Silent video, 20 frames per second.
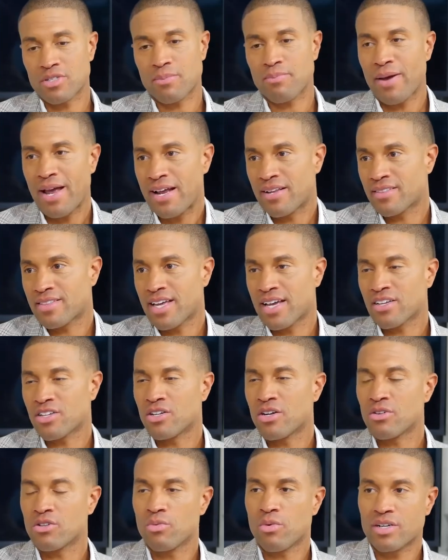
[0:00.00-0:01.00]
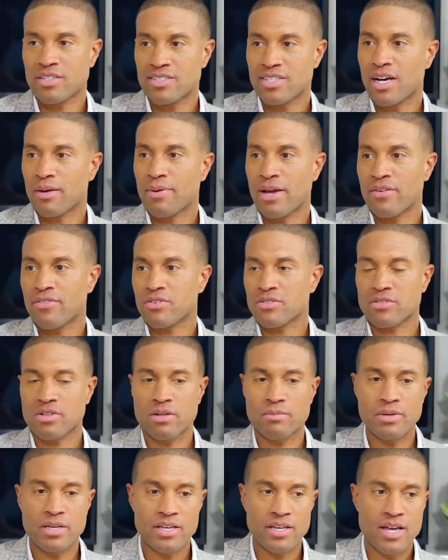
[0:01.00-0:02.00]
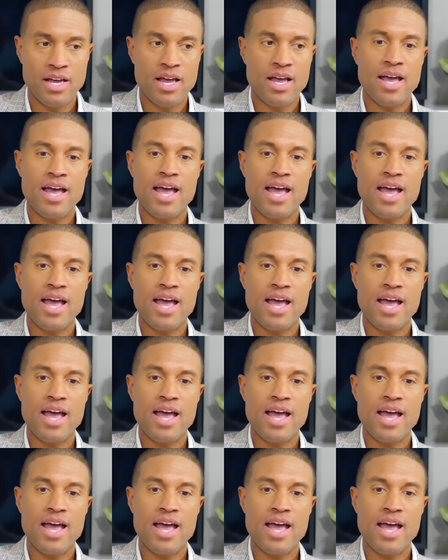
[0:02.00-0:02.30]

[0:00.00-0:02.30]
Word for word: was a pain thing, you know, you want to yeah. see how painful it's going to be.